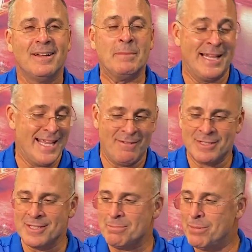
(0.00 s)
mean, they gave
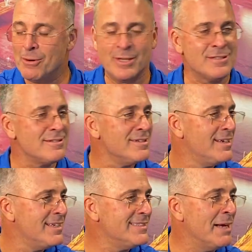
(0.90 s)
us this bogus
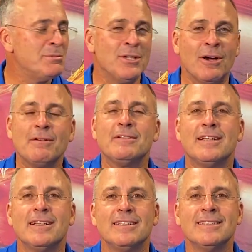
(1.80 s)
depth chart,
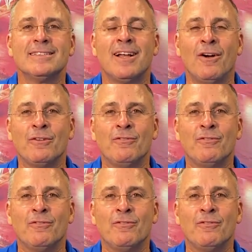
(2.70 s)
this college